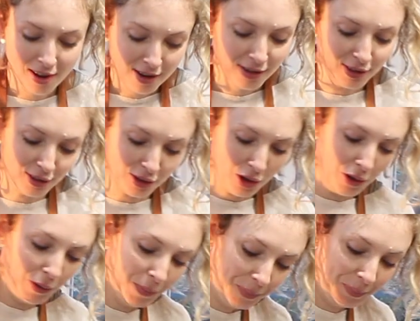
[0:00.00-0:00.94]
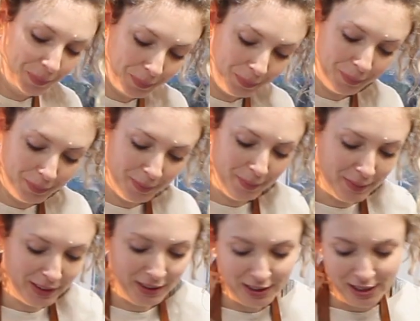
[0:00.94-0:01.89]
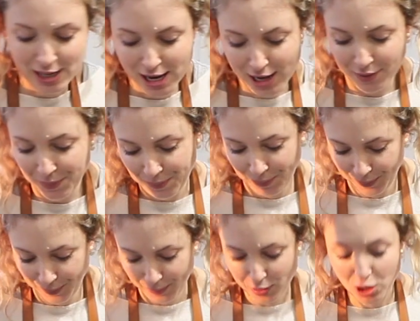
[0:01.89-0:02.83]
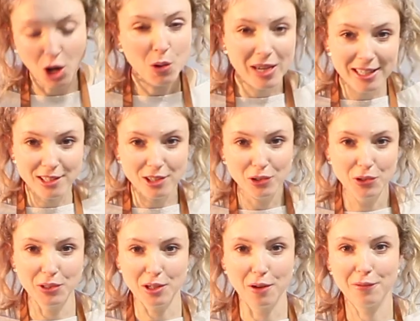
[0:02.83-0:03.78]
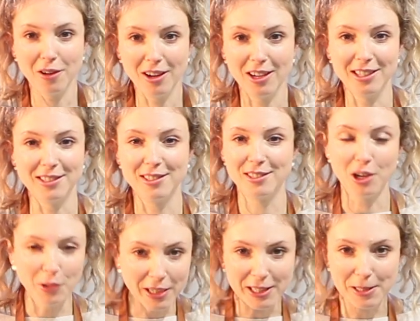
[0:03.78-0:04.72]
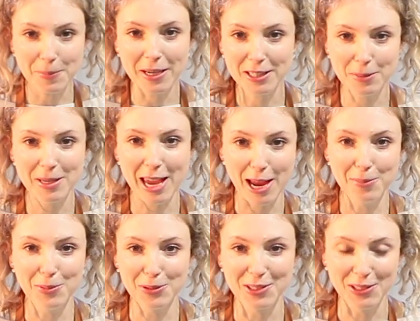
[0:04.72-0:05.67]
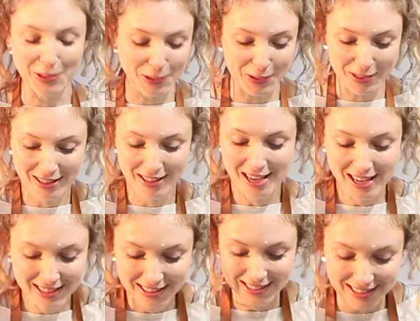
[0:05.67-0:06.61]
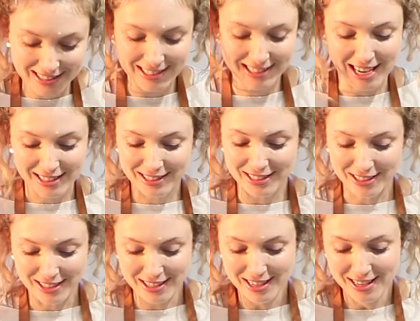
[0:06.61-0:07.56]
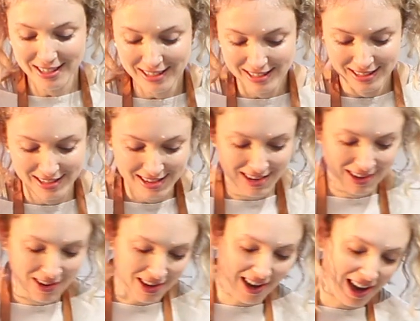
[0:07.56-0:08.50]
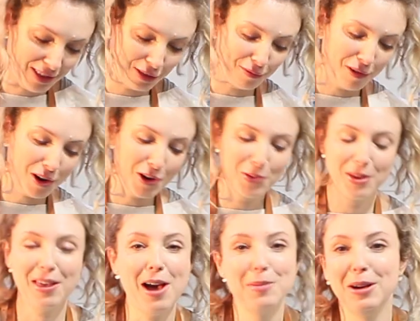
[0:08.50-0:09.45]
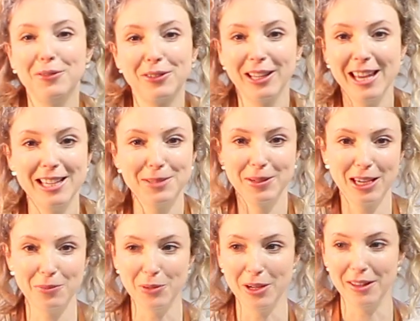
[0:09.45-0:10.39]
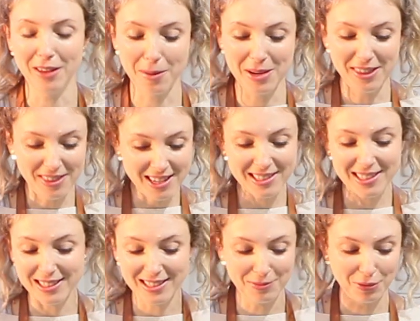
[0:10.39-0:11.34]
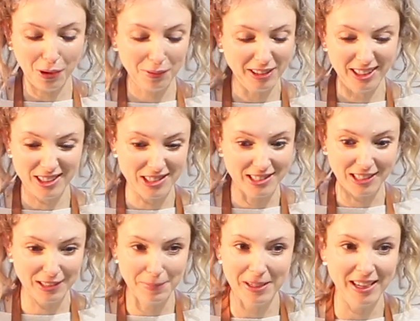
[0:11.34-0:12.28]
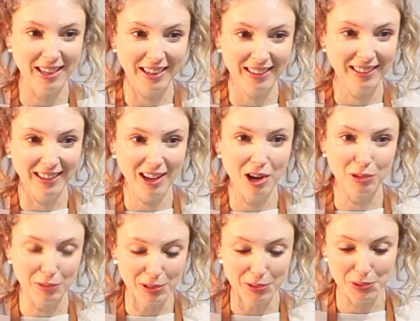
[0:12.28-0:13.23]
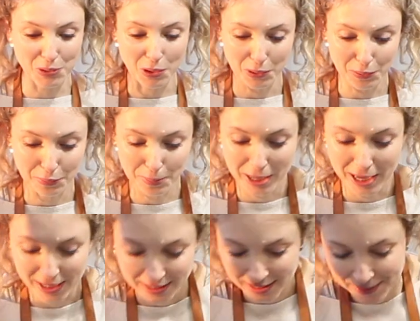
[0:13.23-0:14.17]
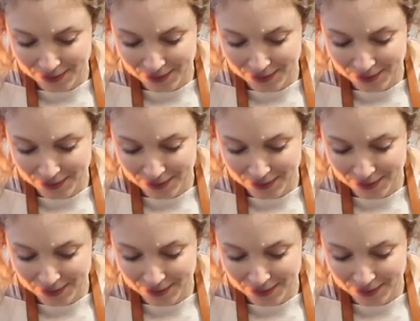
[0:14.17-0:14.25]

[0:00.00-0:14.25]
So yeah, go easy on yourself, guys. Don't expect to be able to center and throw with that amount of clay to begin with. I mean, this is probably just going to be a real struggle for me.